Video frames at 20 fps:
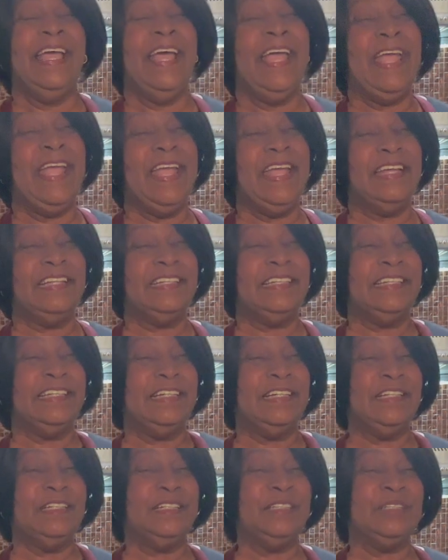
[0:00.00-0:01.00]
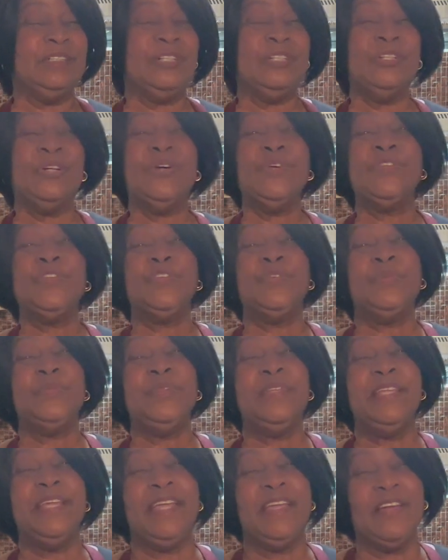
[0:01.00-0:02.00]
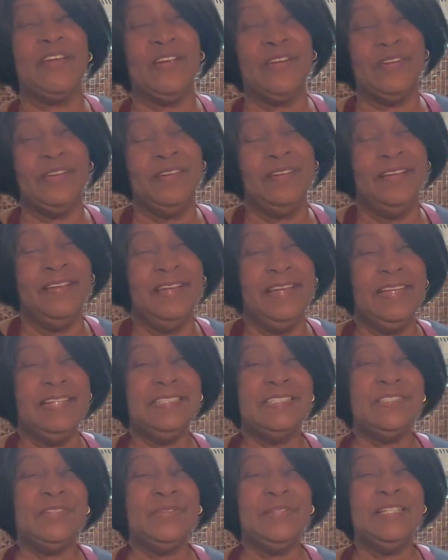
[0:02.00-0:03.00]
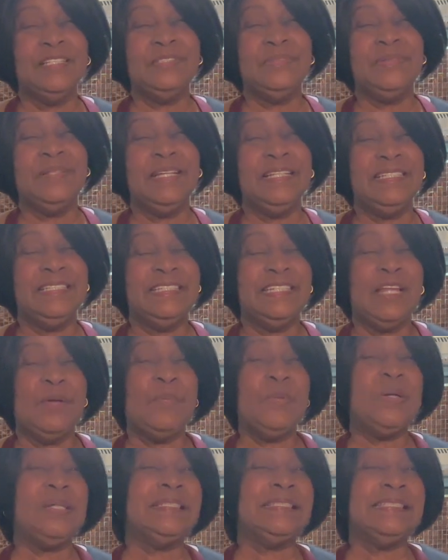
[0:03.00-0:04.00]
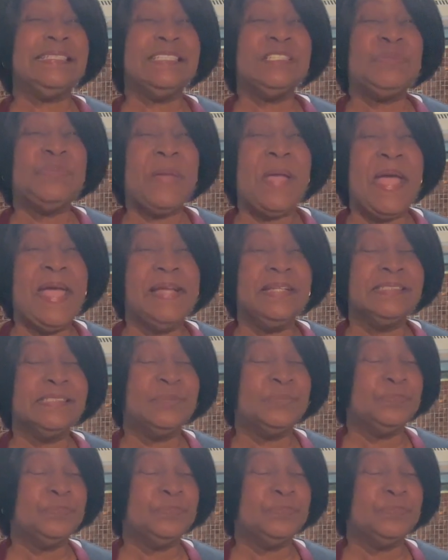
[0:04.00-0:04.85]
and go from there. And so that's what I did. I bought 6 packs,